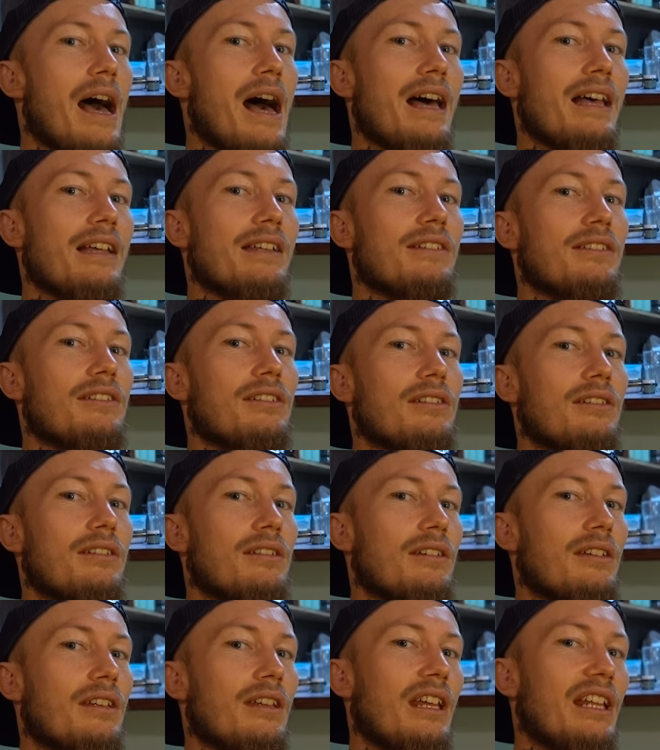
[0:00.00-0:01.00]
as
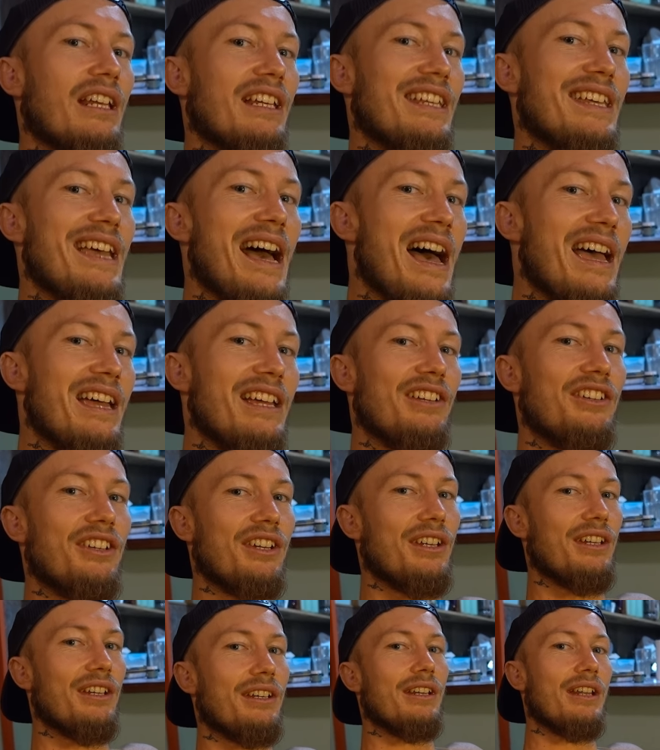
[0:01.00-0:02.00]

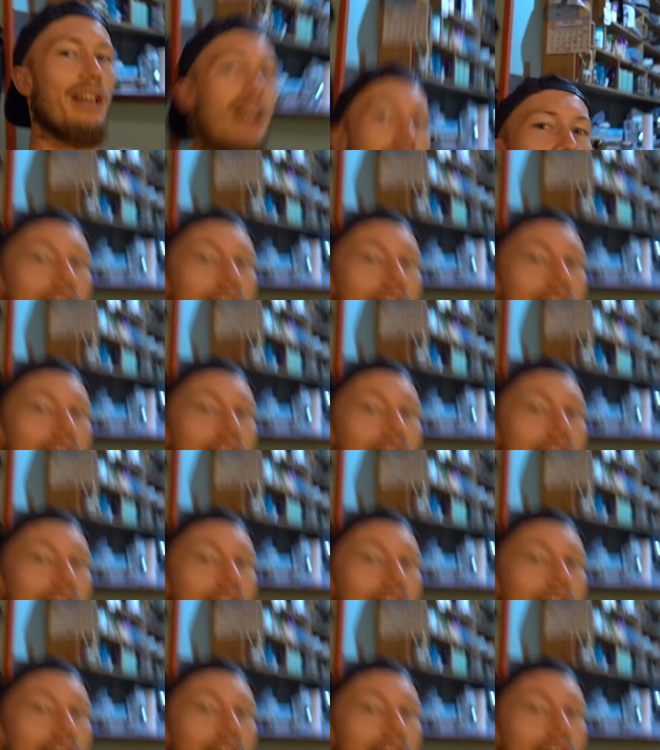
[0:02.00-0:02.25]
engaging